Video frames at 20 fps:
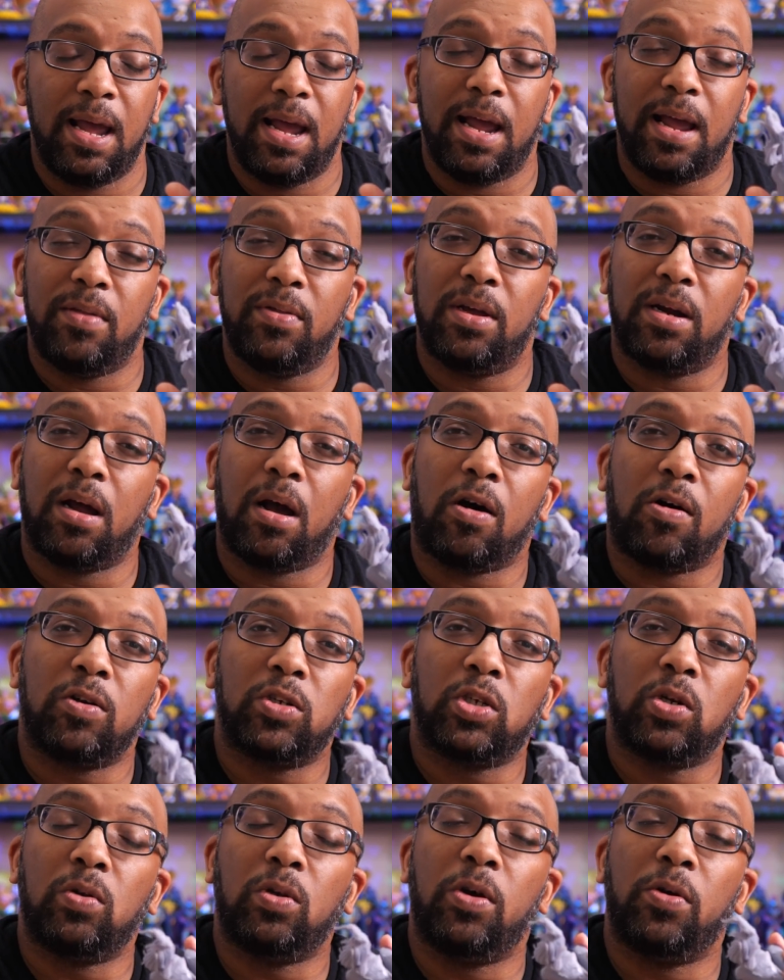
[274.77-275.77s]
And then I
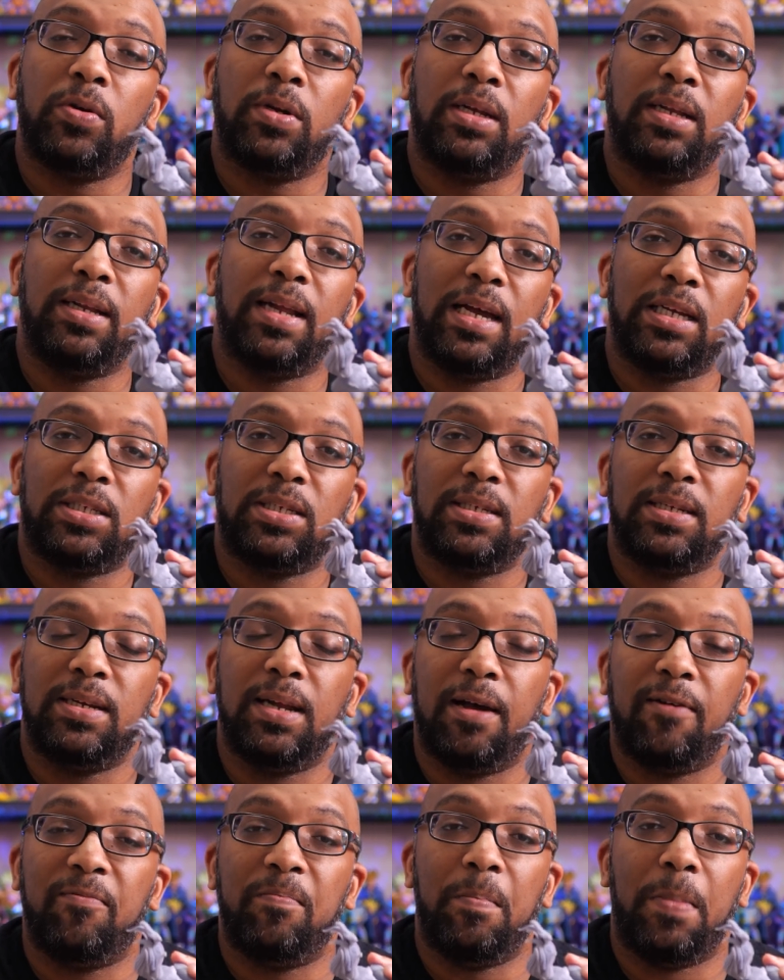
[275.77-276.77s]
also learned a lesson
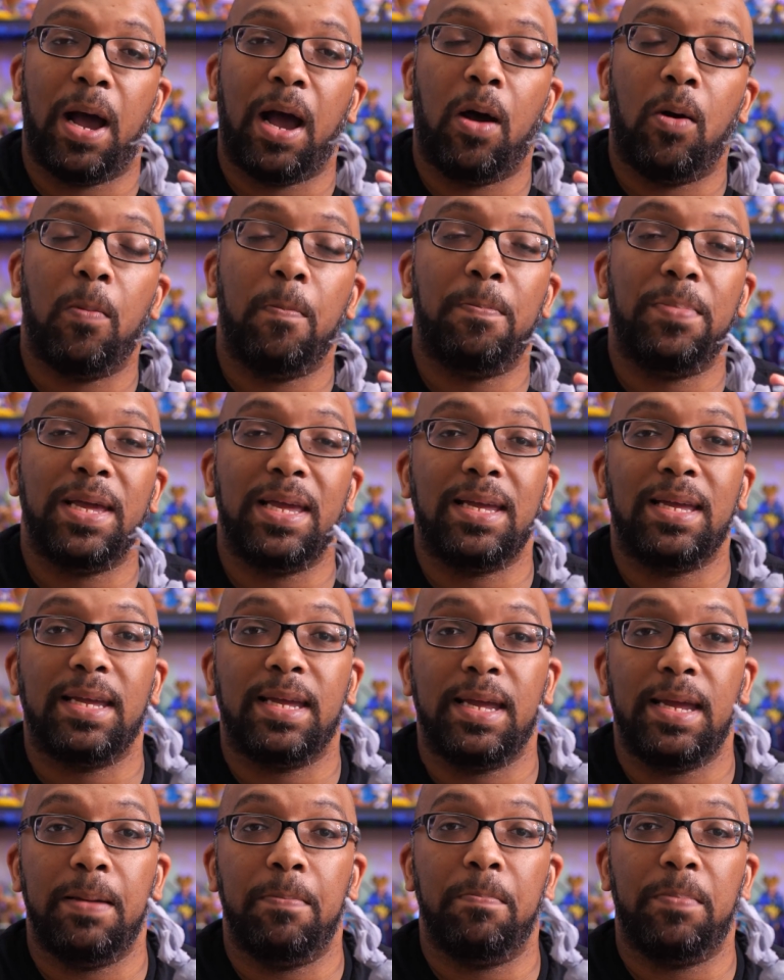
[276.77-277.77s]
about
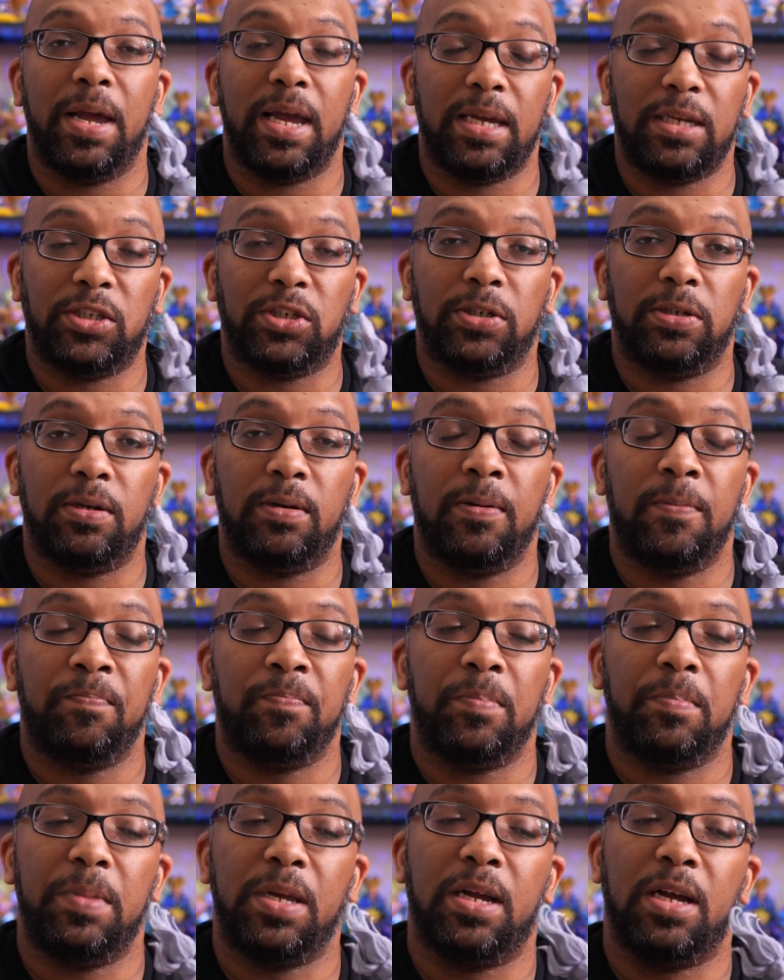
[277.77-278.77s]
being impatient
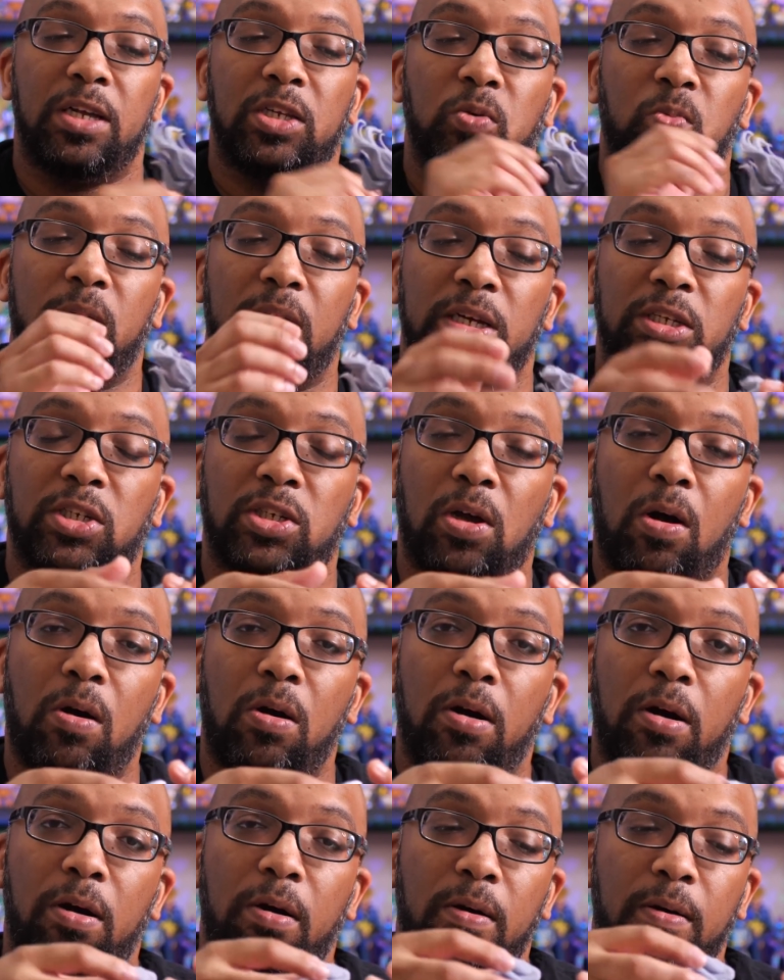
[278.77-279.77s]
because when I saw
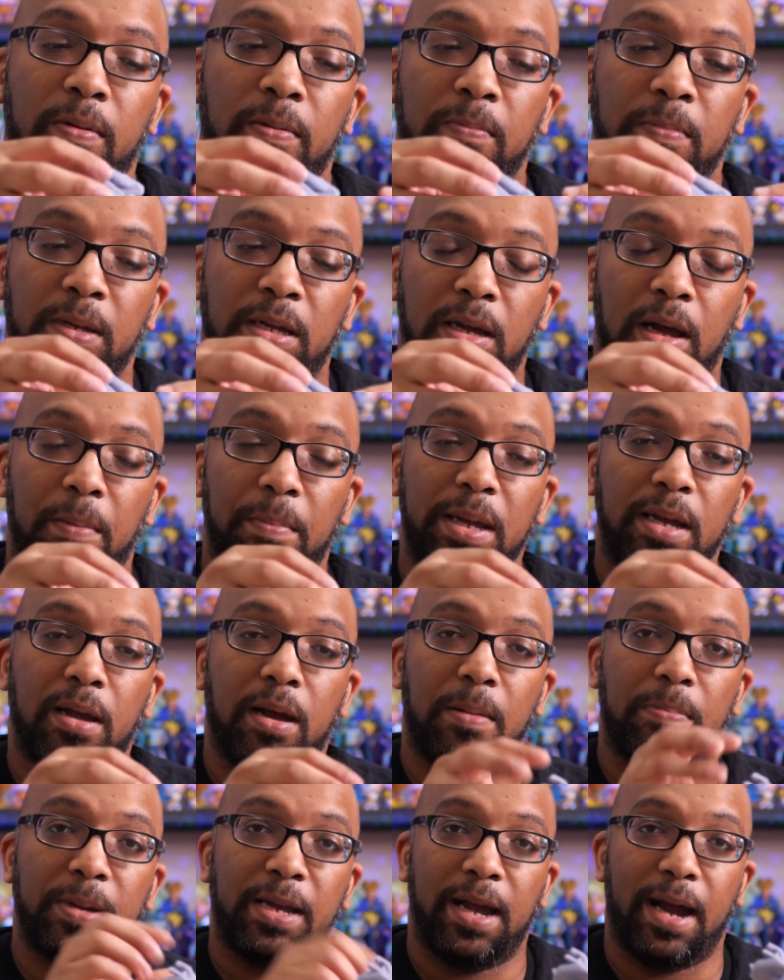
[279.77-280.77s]
her coming
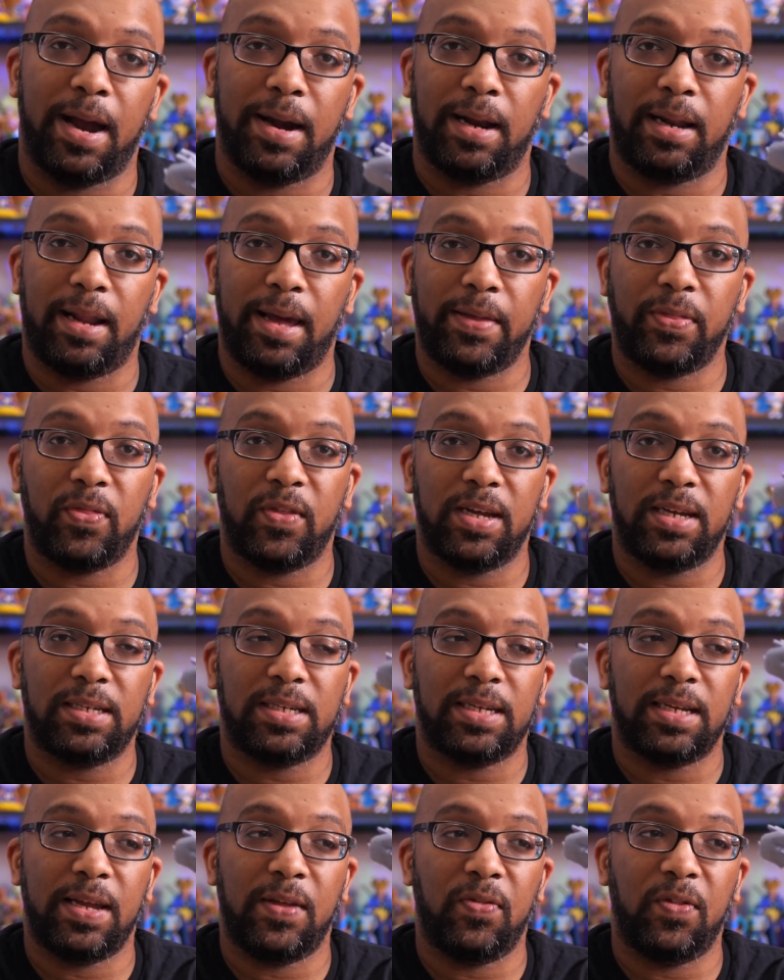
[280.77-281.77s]
up kind of like
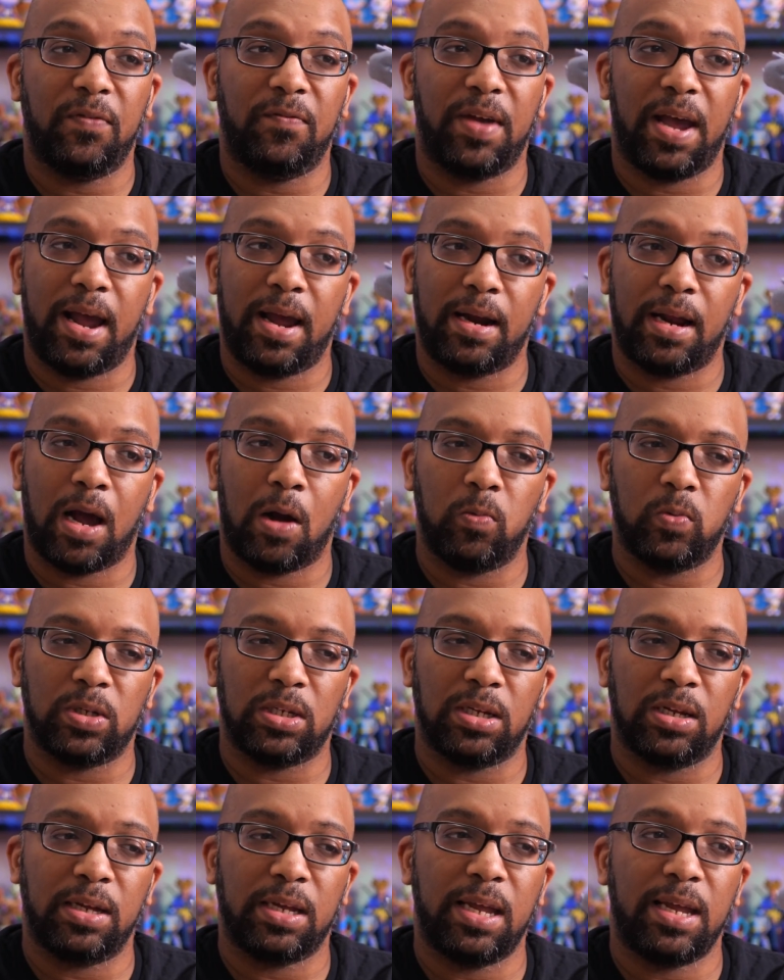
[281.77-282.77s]
this in the vat, I
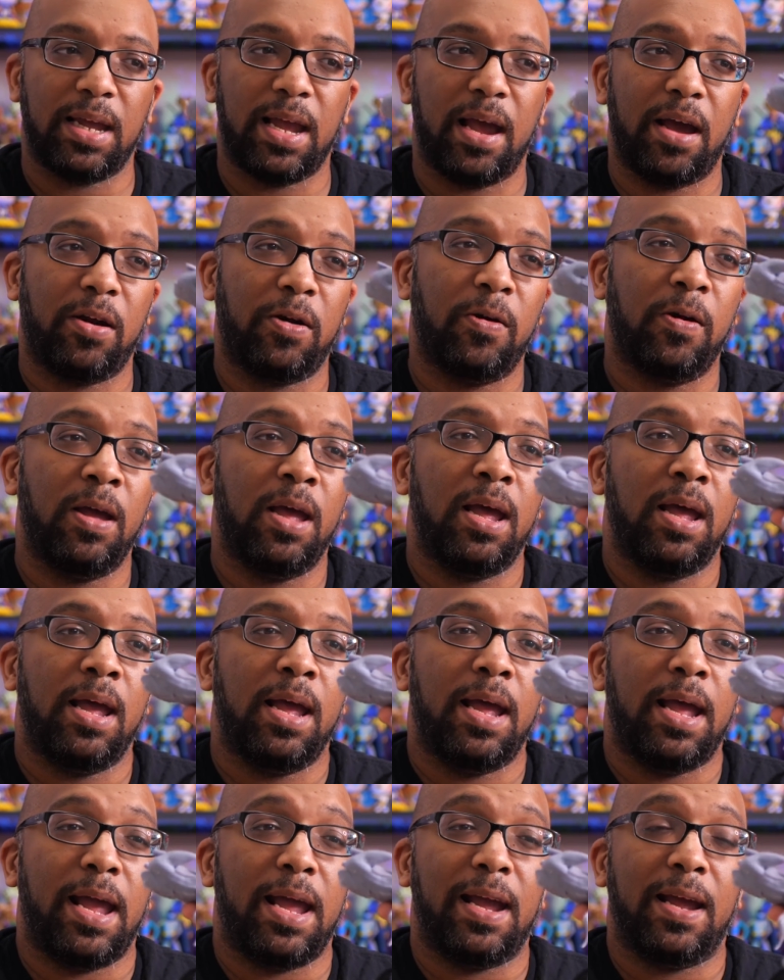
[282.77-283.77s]
was looking at her
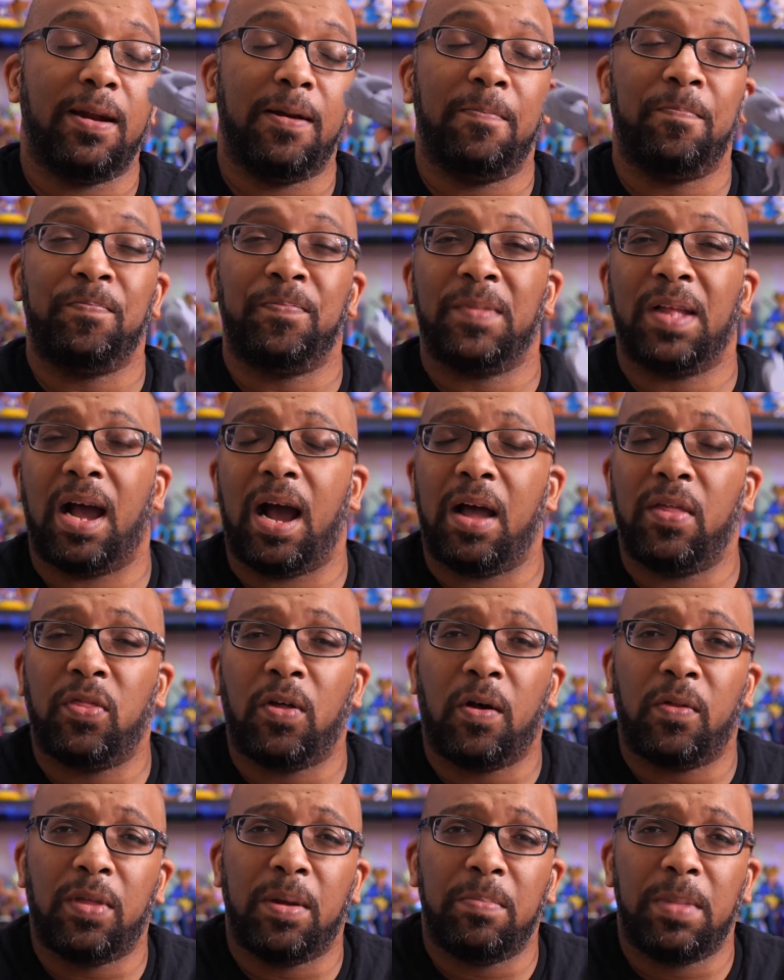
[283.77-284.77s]
and I
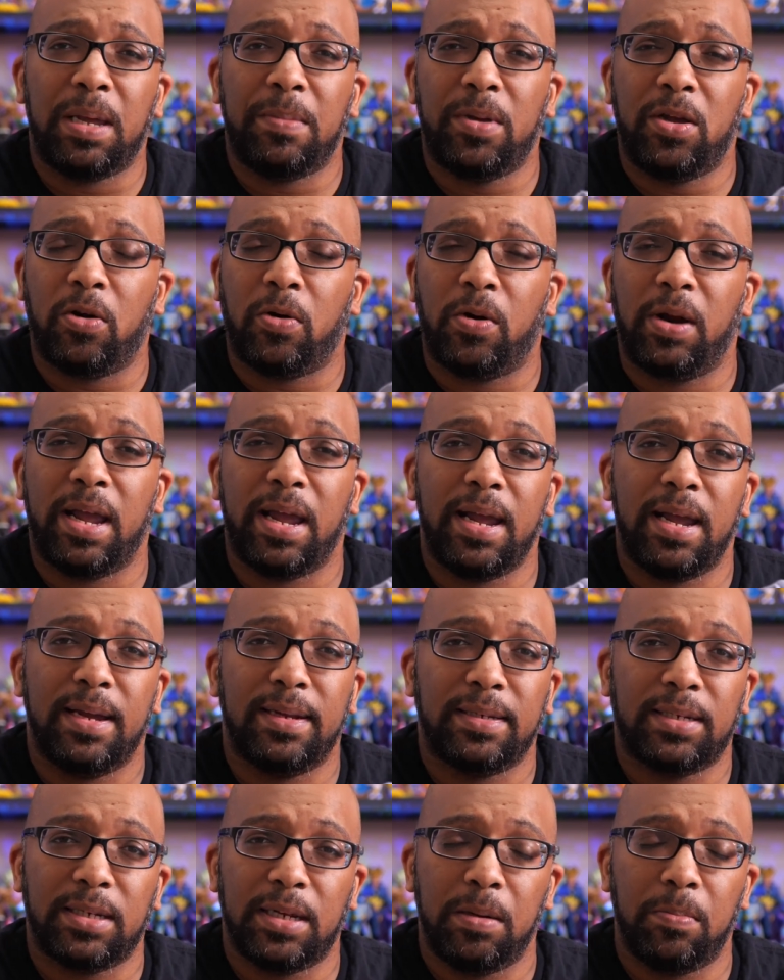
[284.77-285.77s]
thought that maybe her
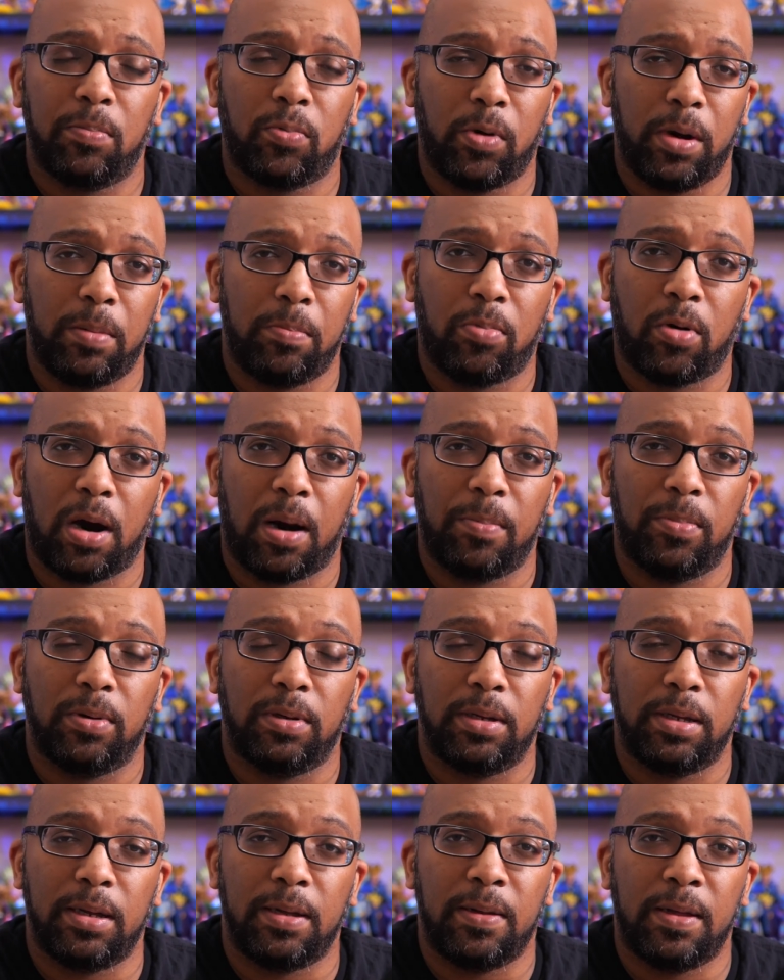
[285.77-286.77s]
hands didn't print
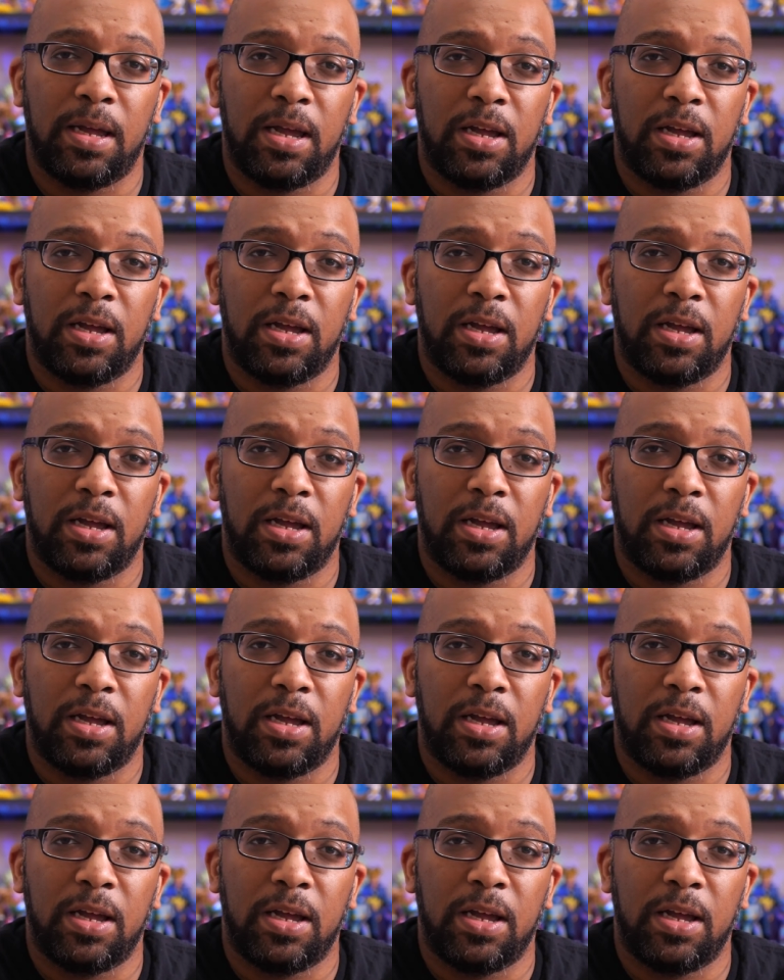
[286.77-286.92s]
properly.